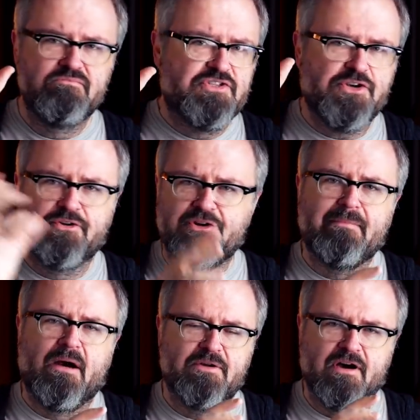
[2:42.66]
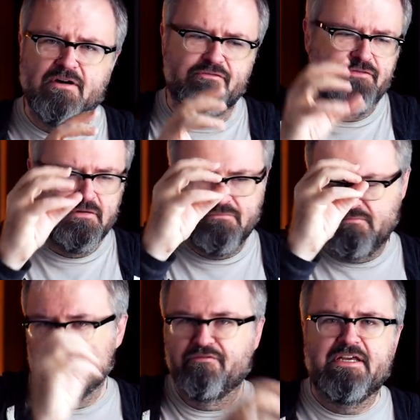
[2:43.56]
certain amount of
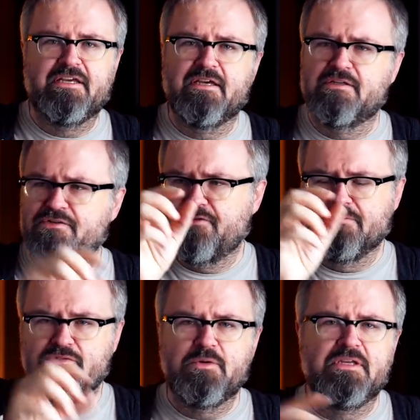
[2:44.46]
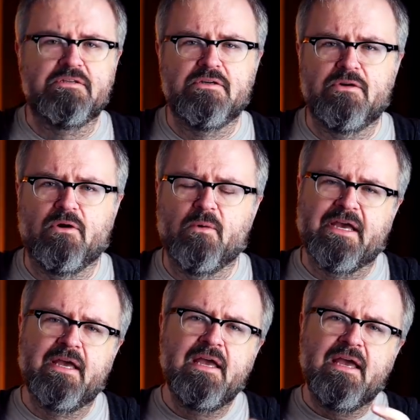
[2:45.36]
Vikings from Sweden to
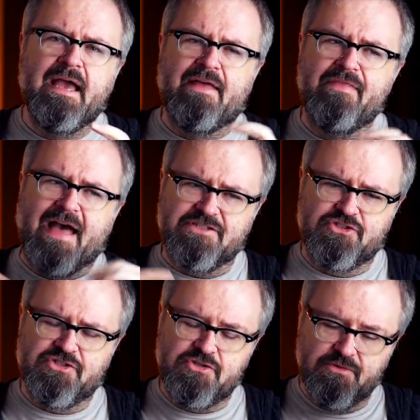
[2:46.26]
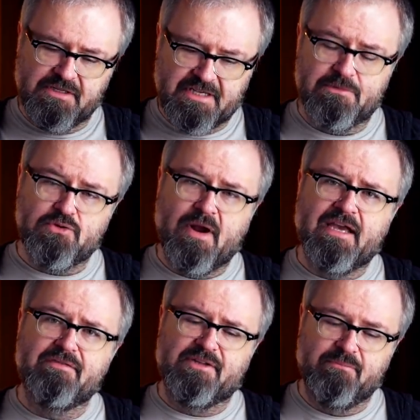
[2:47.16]
Norway. And that's just so you can keep
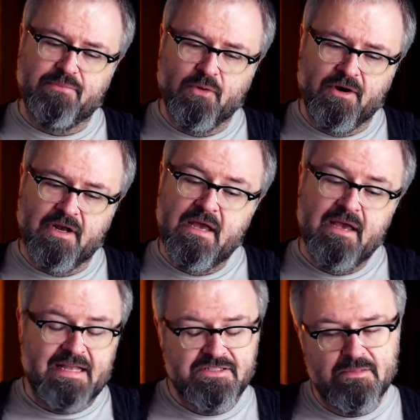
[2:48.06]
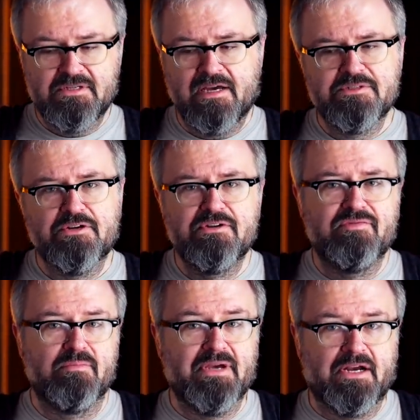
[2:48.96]
track of it on the board. And sometimes they're
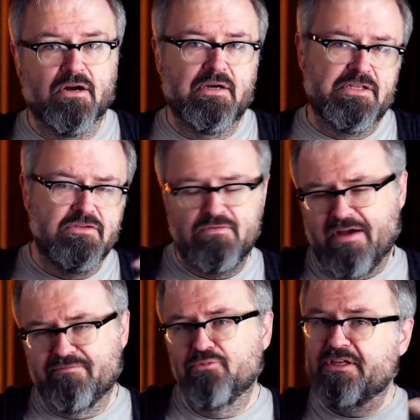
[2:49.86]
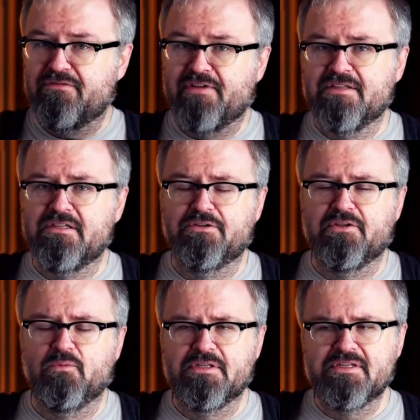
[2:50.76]
even bigger and you have really fancy
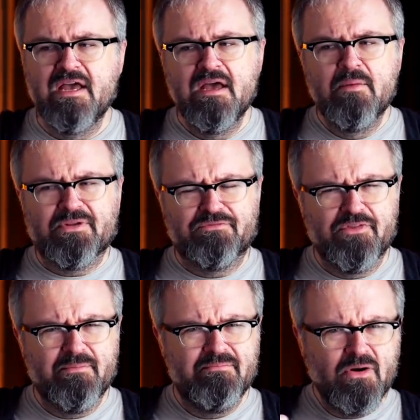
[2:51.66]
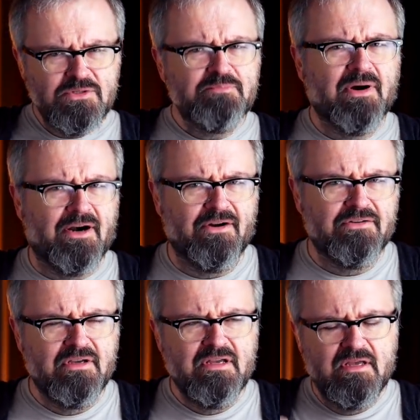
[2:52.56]
looking ones. But for the most
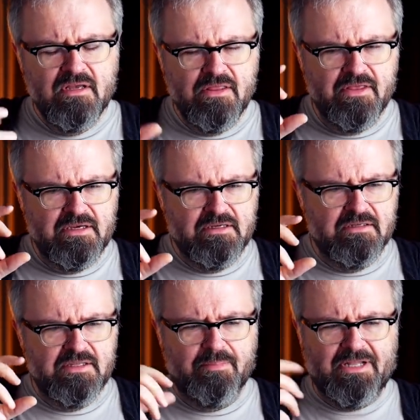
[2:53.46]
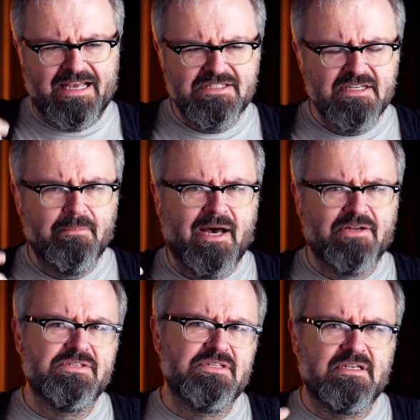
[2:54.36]
part, the, the plastic
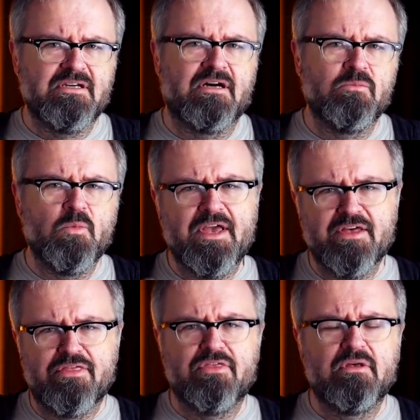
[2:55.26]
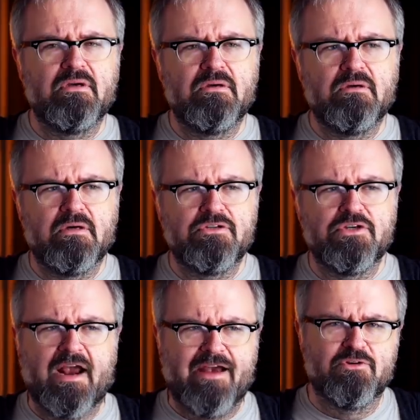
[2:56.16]
models that come with
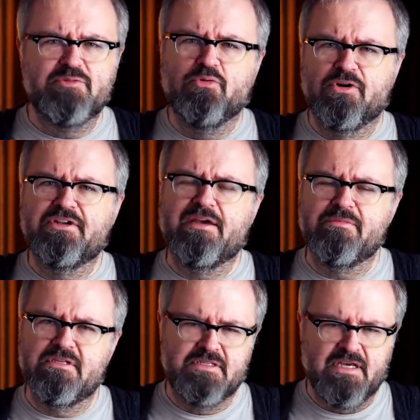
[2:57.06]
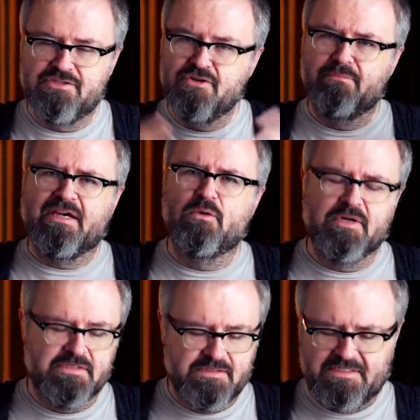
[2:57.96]
your average board game these days, your big
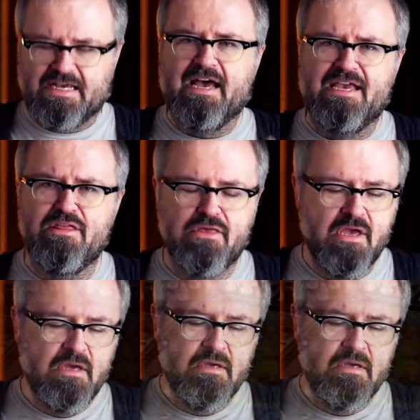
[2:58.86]
ones, Scythe,